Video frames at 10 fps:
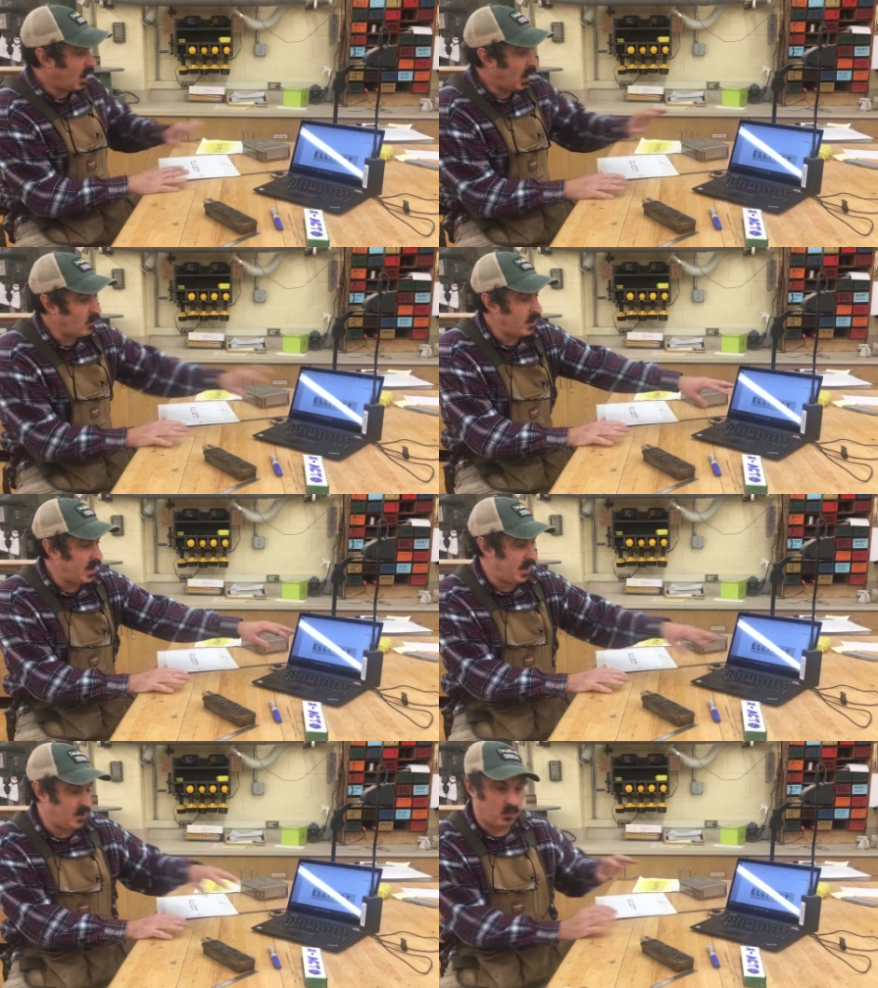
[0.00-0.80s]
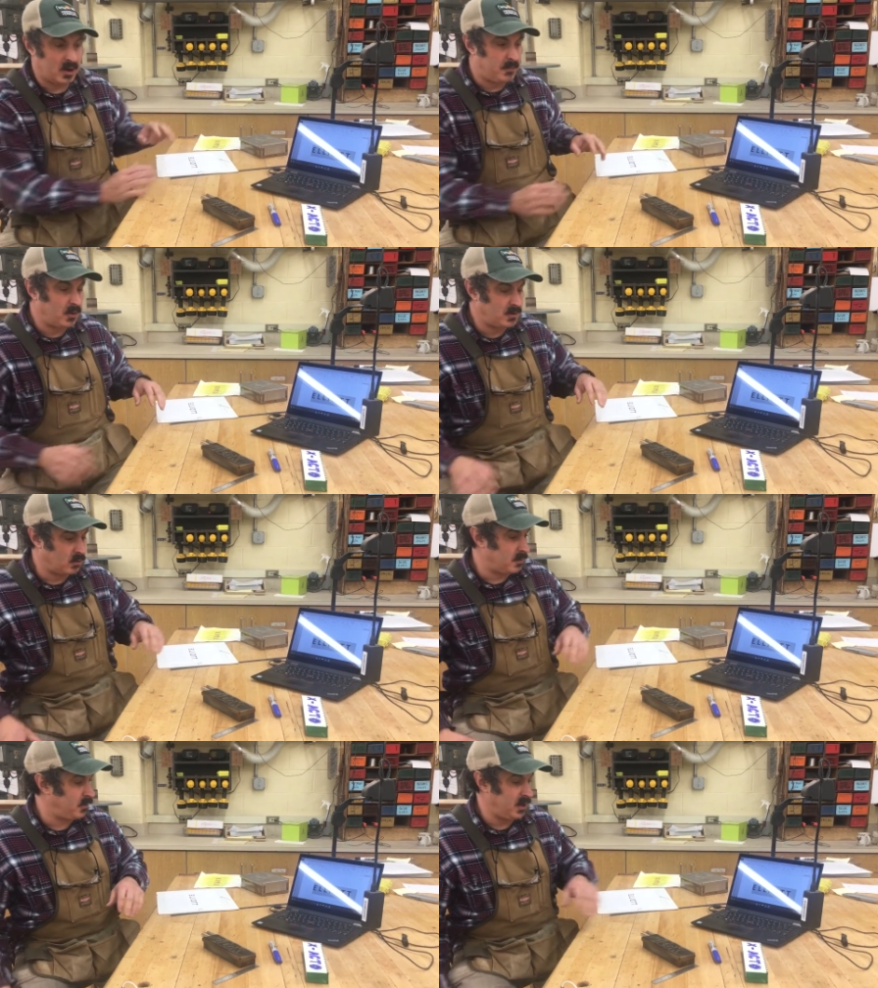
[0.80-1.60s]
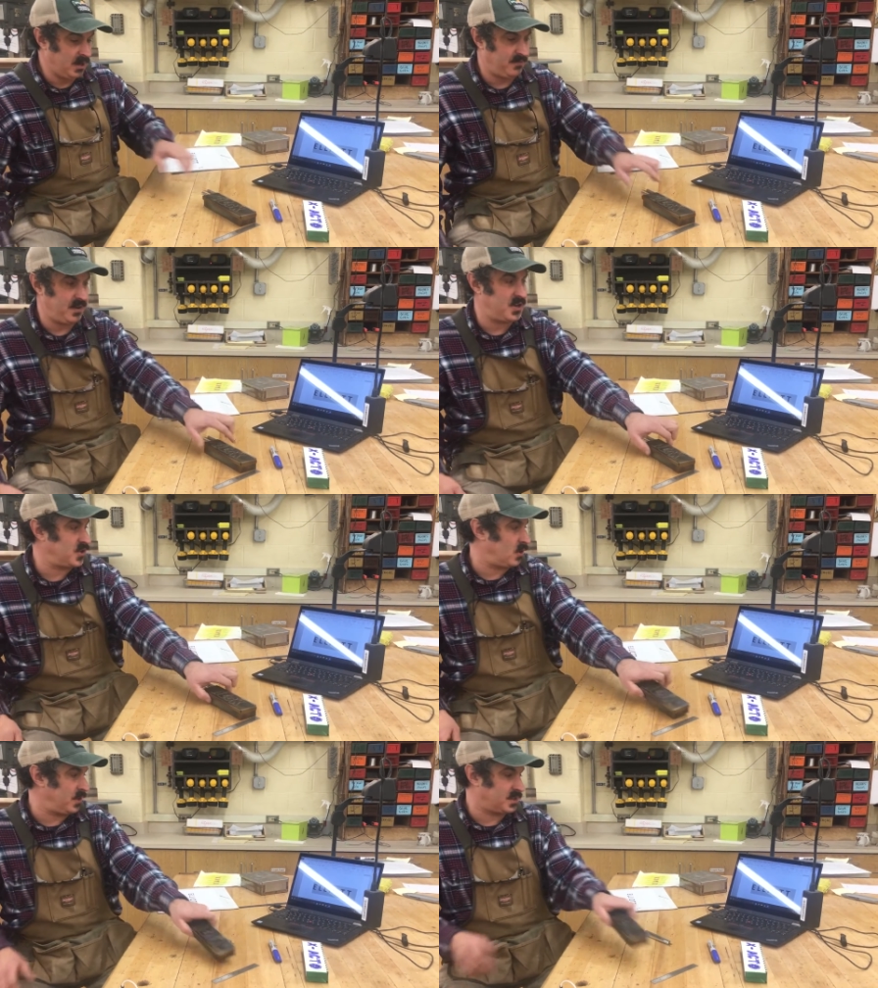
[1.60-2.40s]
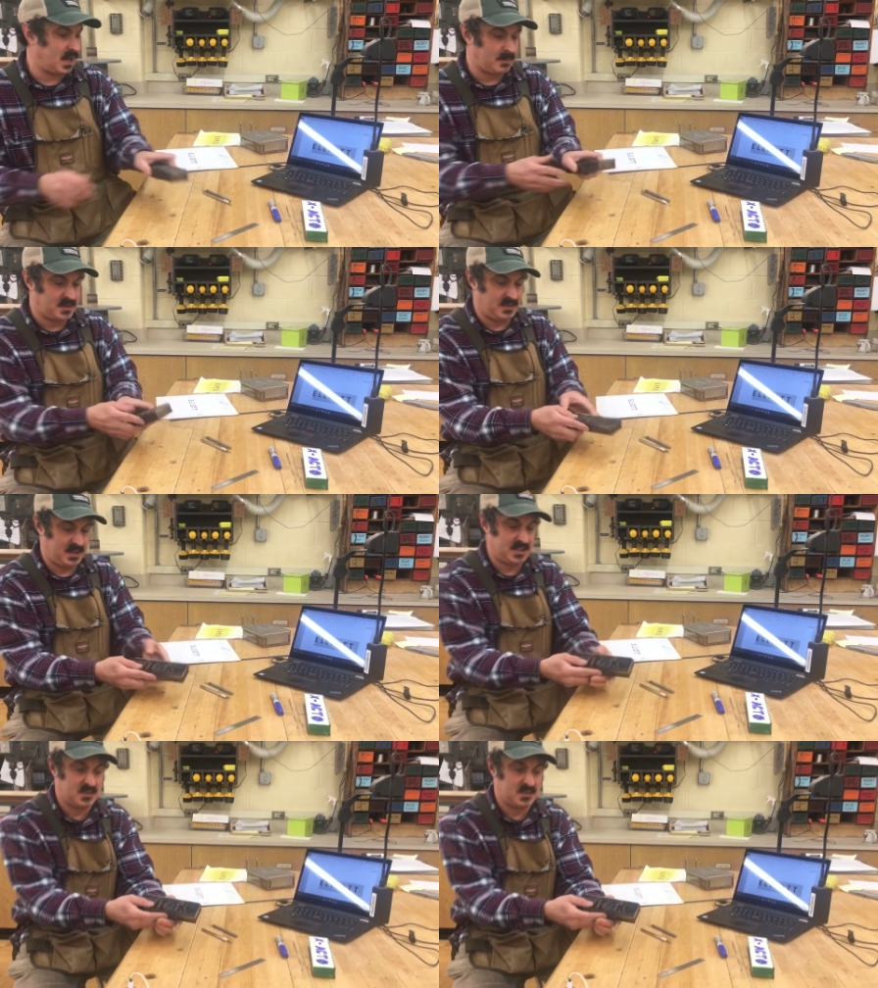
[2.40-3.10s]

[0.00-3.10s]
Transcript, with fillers: I went ahead, we're to, put, we're to put a finish on the tops of these.